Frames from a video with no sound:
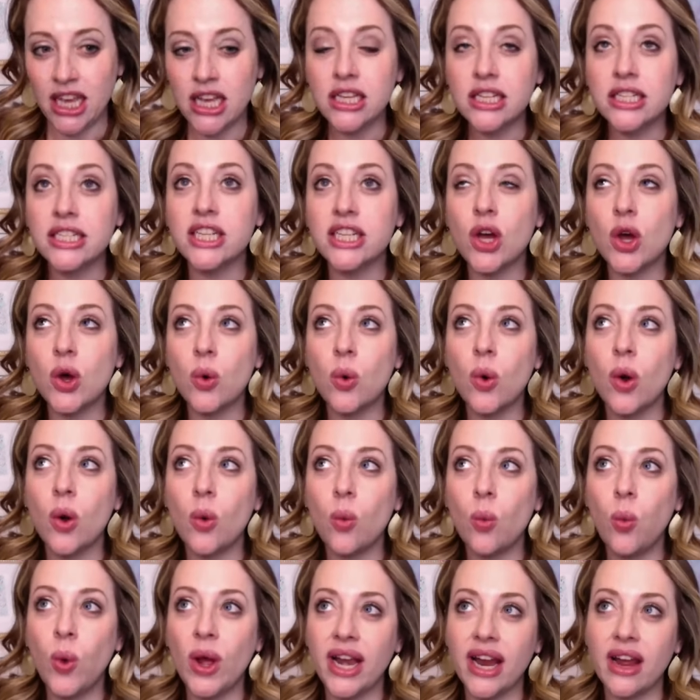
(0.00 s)
So
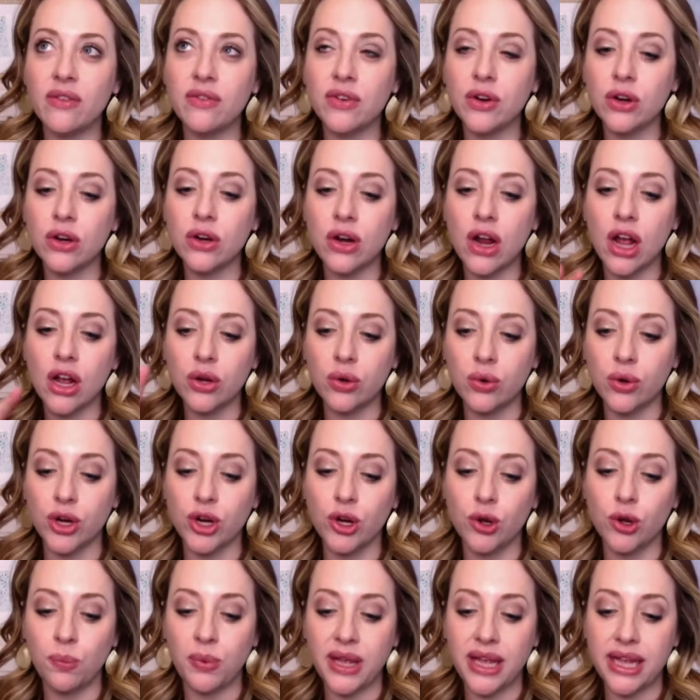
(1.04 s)
whenever a
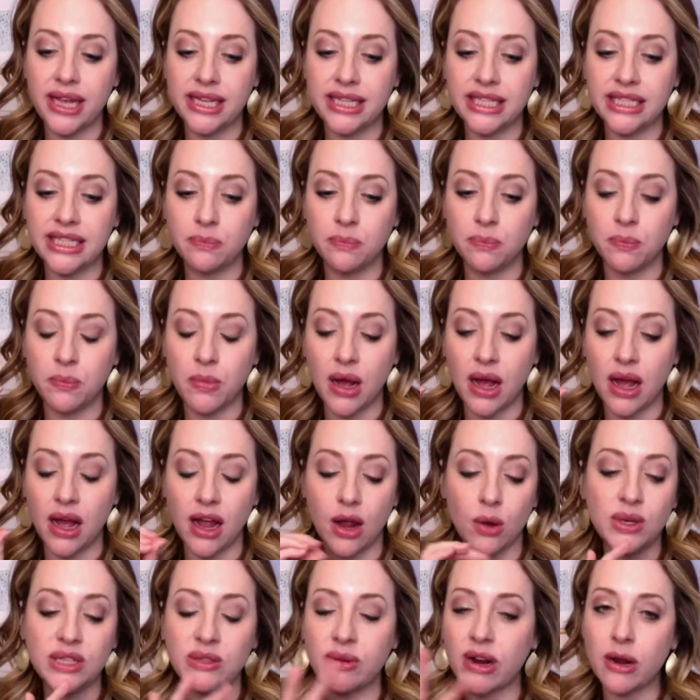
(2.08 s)
group is
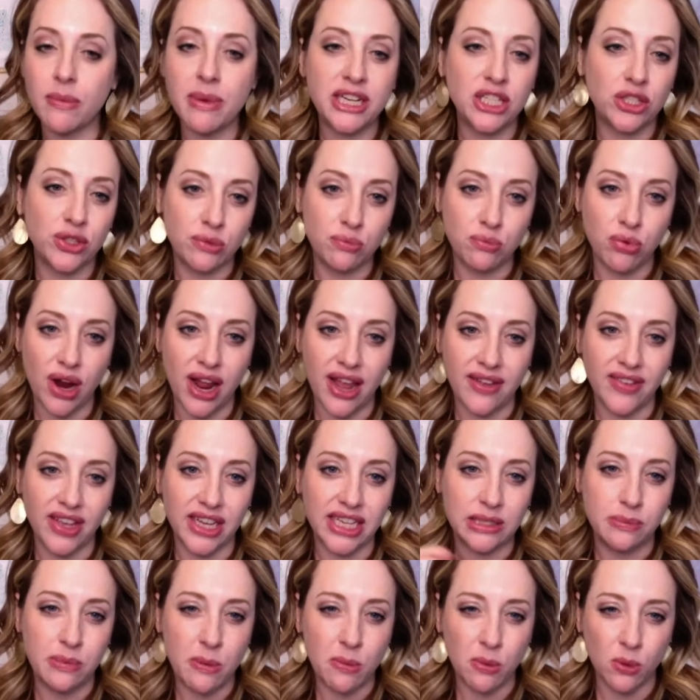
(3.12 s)
I always recommend doing private
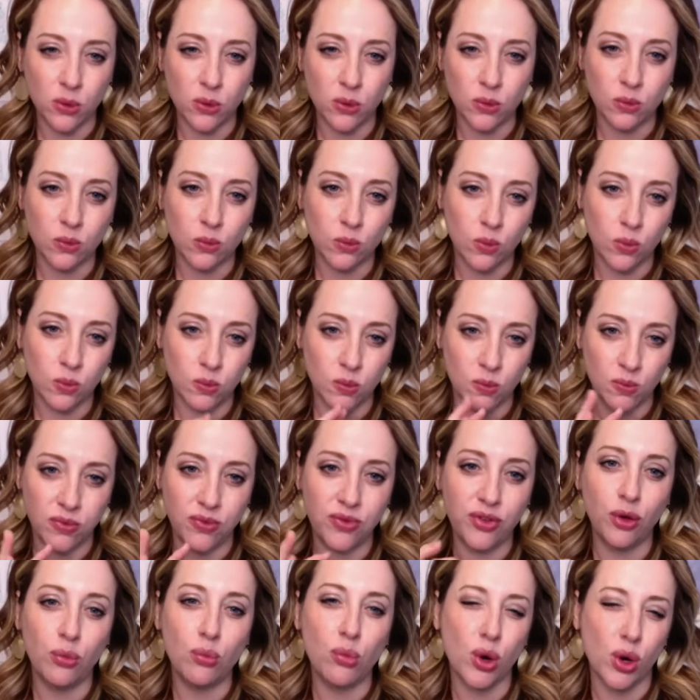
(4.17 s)
cuz people
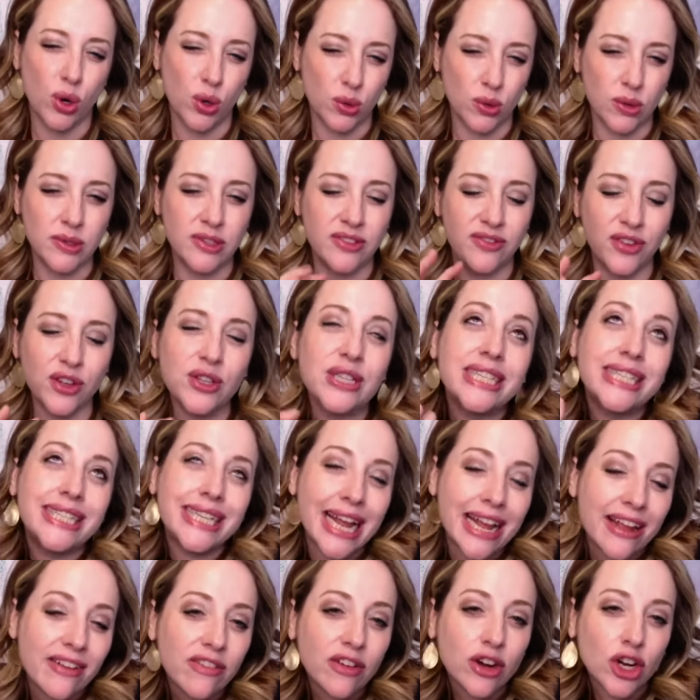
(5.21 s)
feel more feel
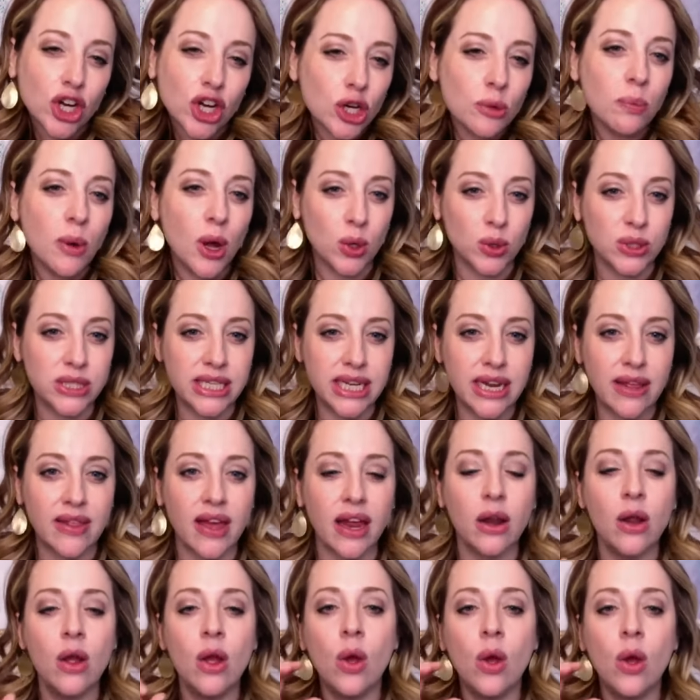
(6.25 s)
safer posting
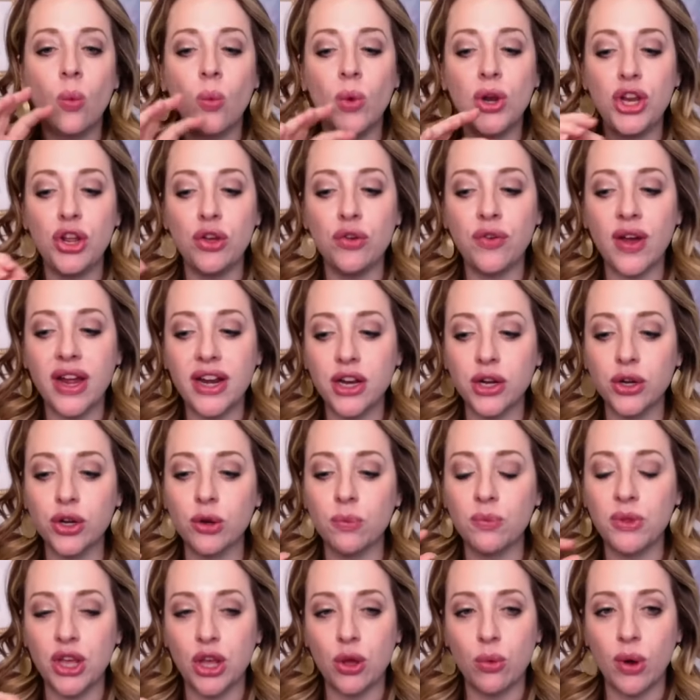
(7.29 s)
that. When you find a
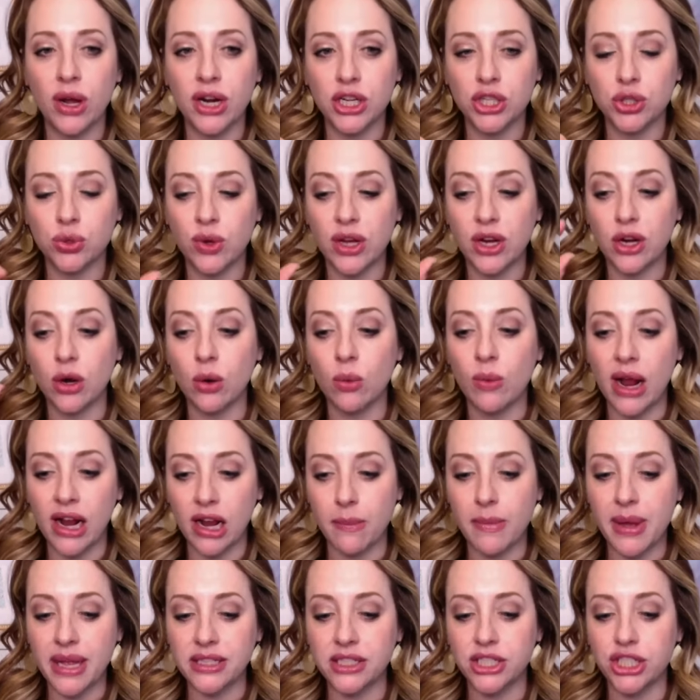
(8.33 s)
group that you want to join or
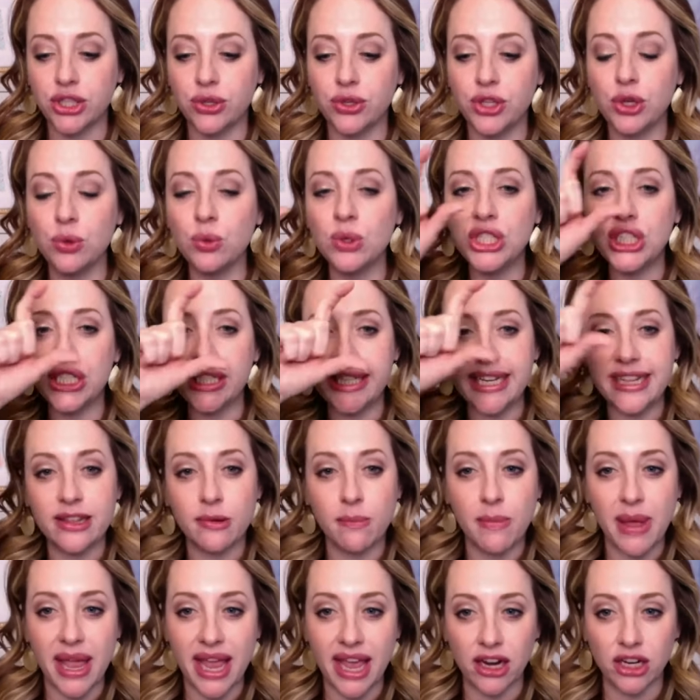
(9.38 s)
recommends you, you will just see the
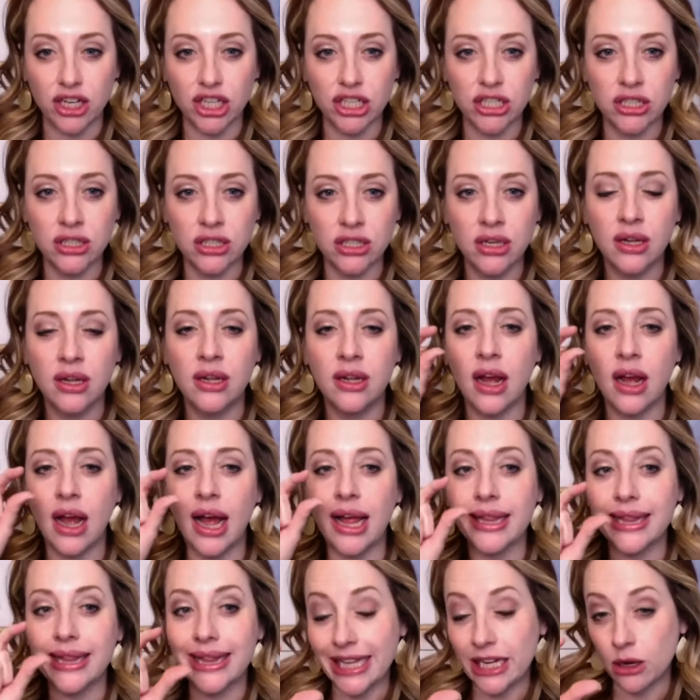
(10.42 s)
banner
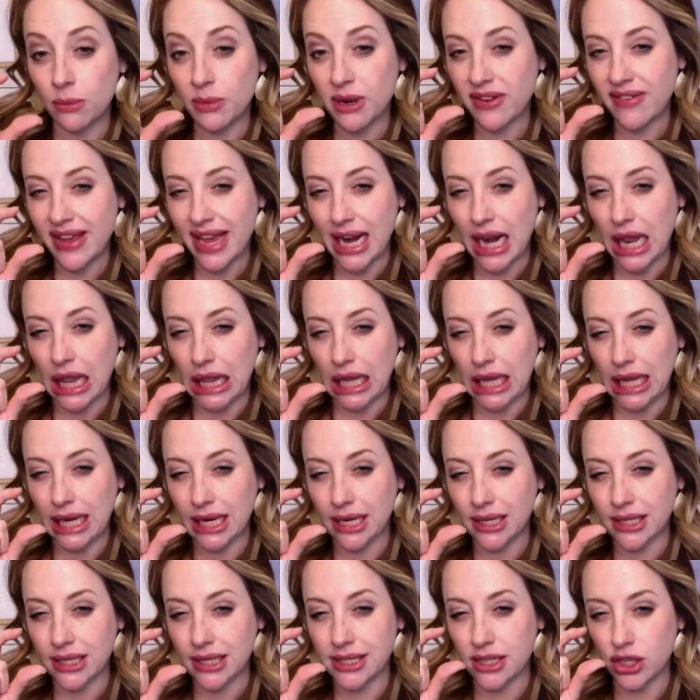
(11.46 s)
a little bit of
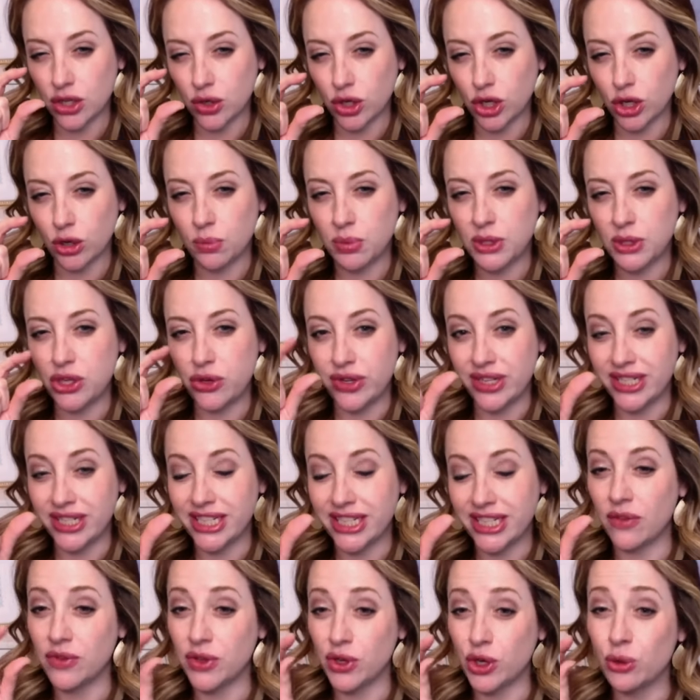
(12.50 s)
analytics in the group so you can
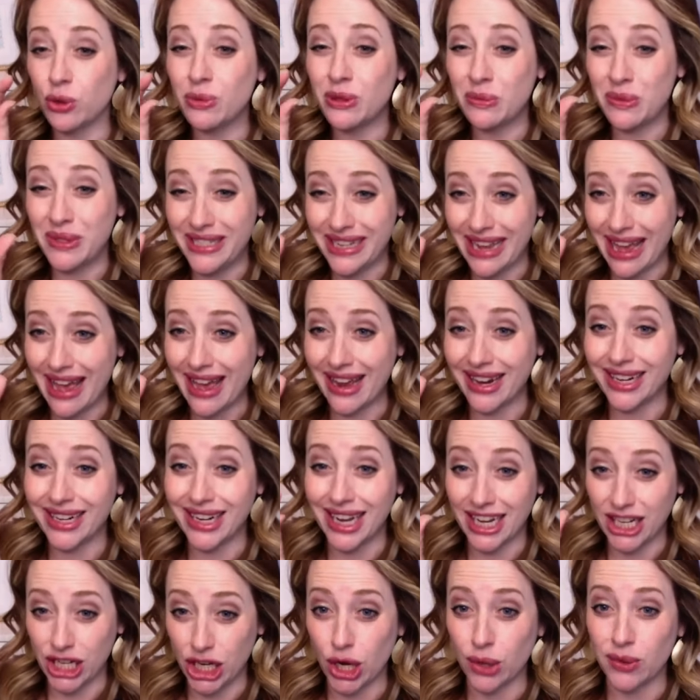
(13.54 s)
tell if the group's dead and
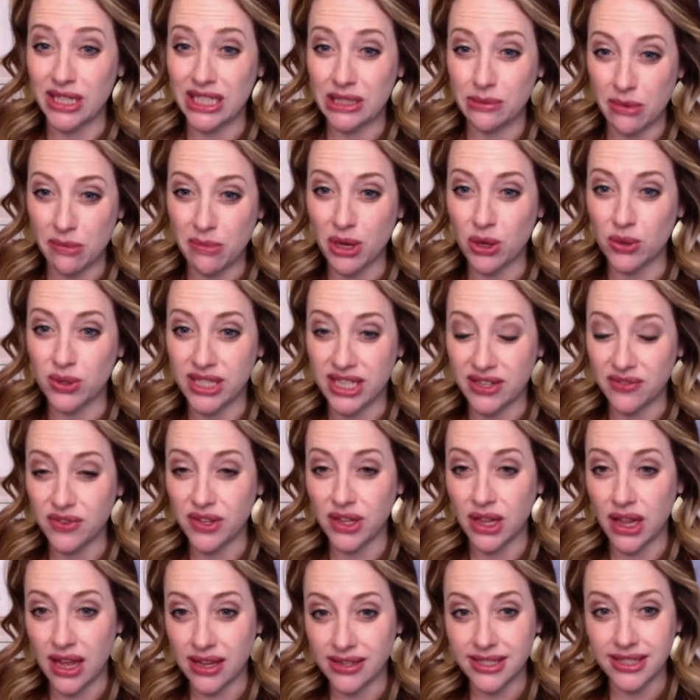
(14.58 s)
like no one's been posting for
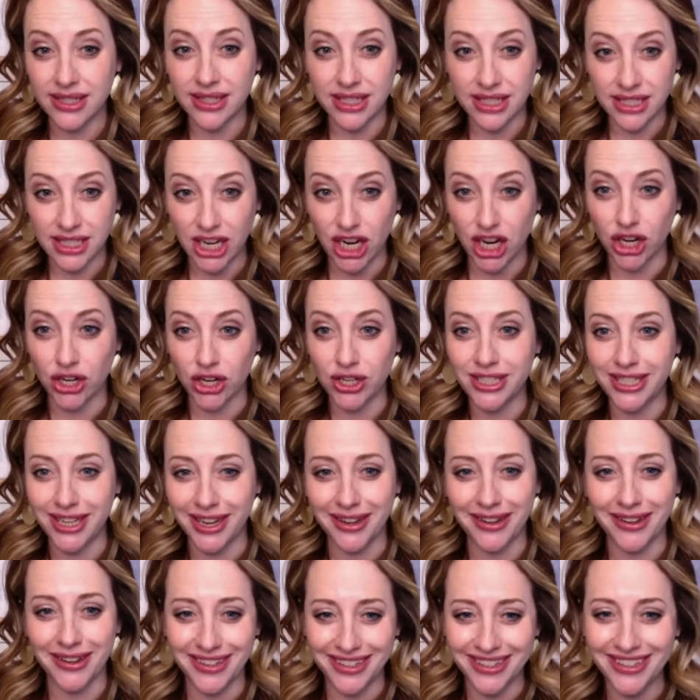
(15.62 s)
the last six years,
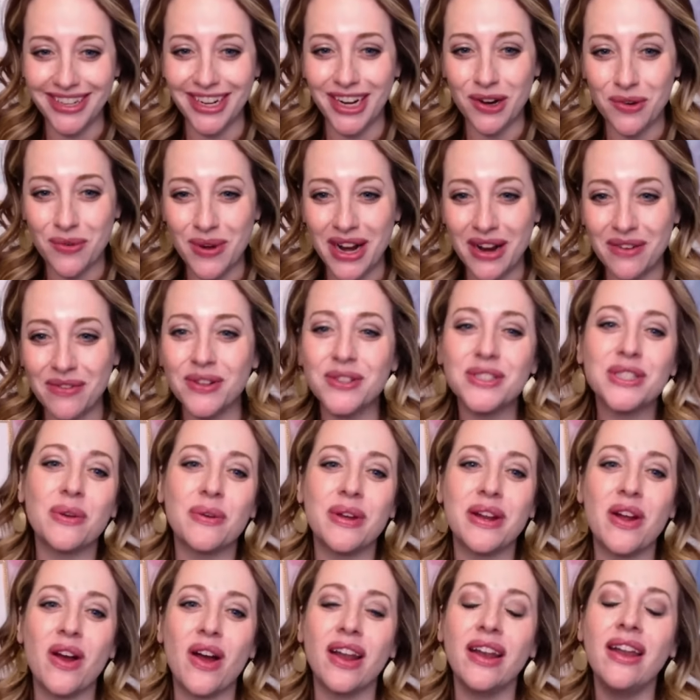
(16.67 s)
you know, whatever is
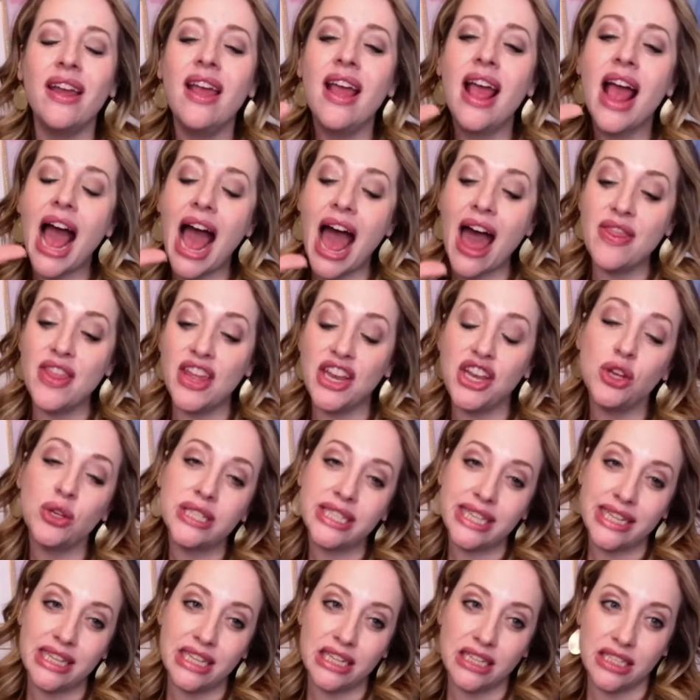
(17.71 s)
going on. And then you'll
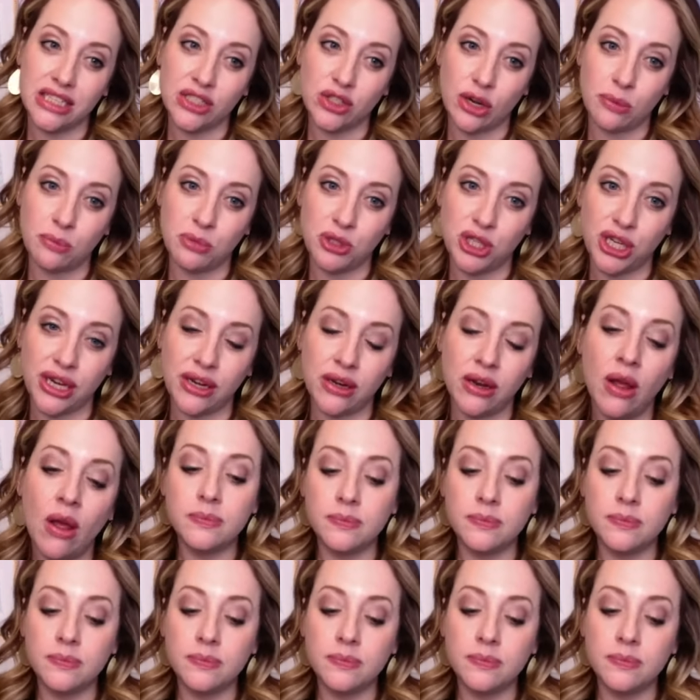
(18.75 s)
see the description.